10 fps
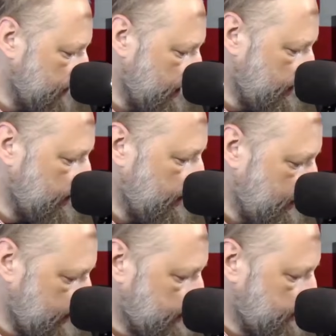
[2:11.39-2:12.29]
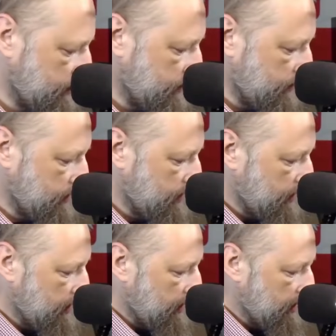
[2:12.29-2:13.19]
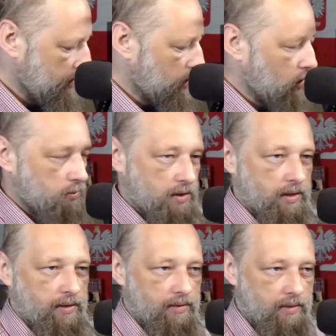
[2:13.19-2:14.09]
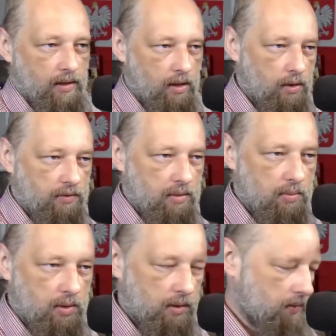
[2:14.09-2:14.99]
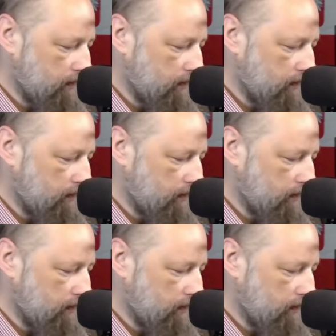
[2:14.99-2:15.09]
It is a coating of the board.